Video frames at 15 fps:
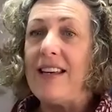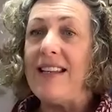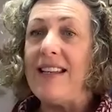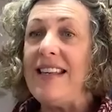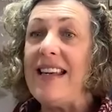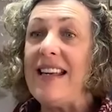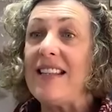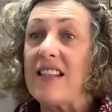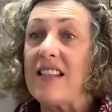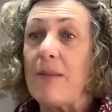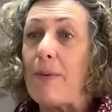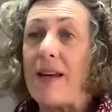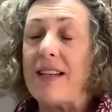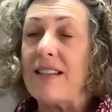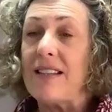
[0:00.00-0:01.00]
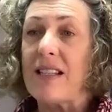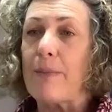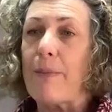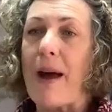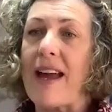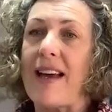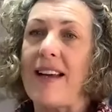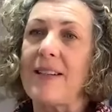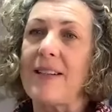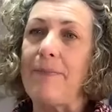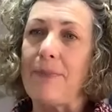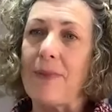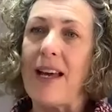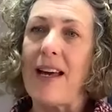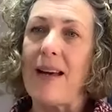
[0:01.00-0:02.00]
you need to be inspired.
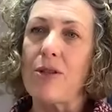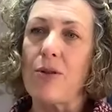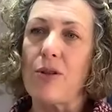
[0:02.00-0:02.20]
Um,